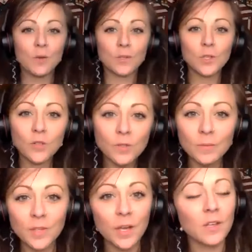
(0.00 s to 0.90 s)
you were told, to,
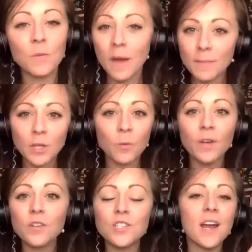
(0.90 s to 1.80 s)
yeah, you might be in a
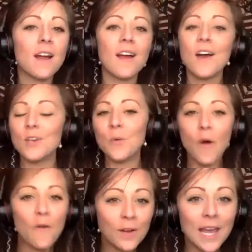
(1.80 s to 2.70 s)
wheelchair, you
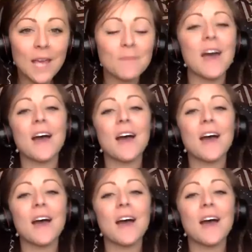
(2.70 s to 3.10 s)
overcame